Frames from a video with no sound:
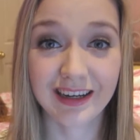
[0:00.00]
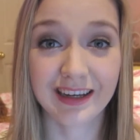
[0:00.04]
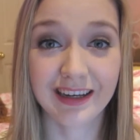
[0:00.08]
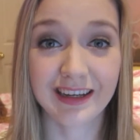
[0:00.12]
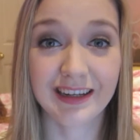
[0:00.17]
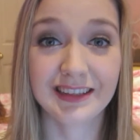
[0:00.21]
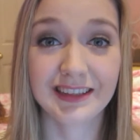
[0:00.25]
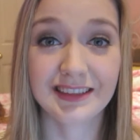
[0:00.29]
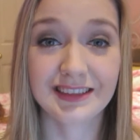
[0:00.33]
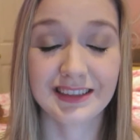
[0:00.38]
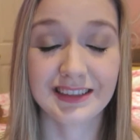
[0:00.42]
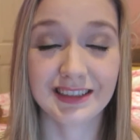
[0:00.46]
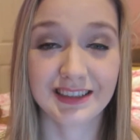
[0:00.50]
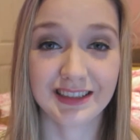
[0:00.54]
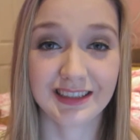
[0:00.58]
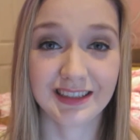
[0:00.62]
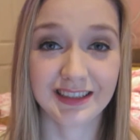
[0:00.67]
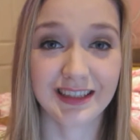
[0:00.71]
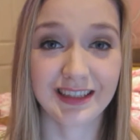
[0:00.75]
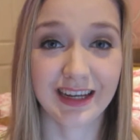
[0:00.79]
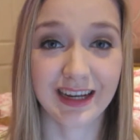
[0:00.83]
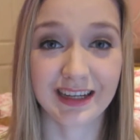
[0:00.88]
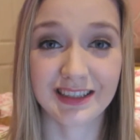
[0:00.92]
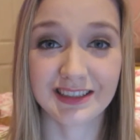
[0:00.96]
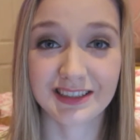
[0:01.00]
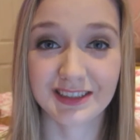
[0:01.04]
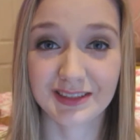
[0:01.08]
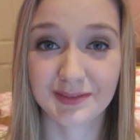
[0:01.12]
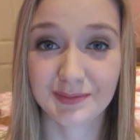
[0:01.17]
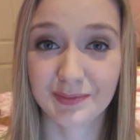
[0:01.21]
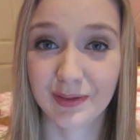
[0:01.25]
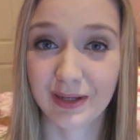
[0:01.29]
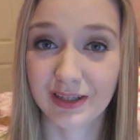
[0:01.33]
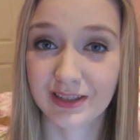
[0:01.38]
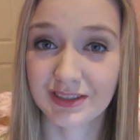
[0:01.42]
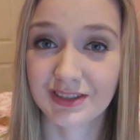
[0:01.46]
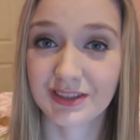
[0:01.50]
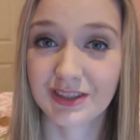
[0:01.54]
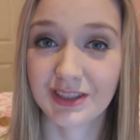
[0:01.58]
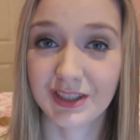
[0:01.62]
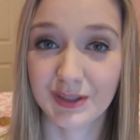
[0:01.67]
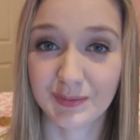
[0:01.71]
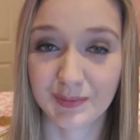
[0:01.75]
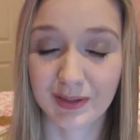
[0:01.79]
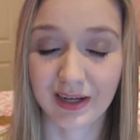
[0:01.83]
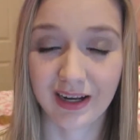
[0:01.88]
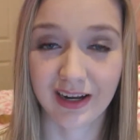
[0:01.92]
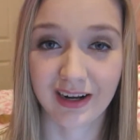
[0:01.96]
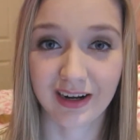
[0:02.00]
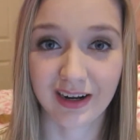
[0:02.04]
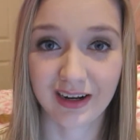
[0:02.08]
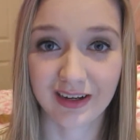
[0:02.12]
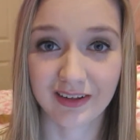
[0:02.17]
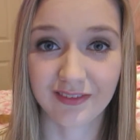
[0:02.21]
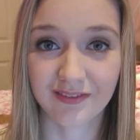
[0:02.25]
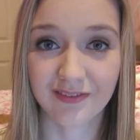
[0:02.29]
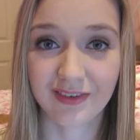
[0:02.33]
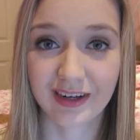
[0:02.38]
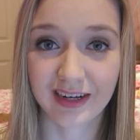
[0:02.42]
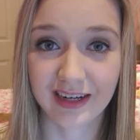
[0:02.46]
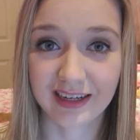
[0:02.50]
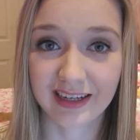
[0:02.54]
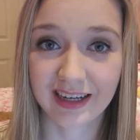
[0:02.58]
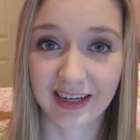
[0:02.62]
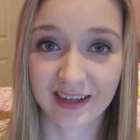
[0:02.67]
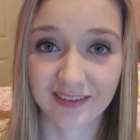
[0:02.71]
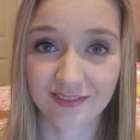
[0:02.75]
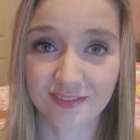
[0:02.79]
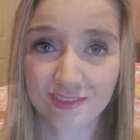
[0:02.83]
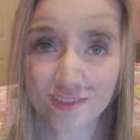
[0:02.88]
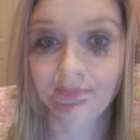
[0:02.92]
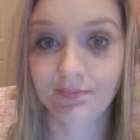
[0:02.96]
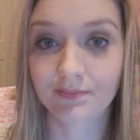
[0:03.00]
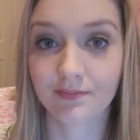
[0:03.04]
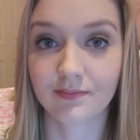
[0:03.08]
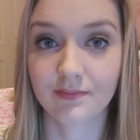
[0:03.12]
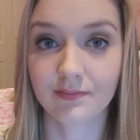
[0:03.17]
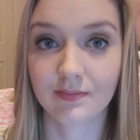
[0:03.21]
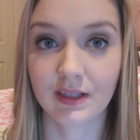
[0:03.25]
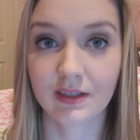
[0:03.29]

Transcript: And yeah, just make sure you put it on very carefully.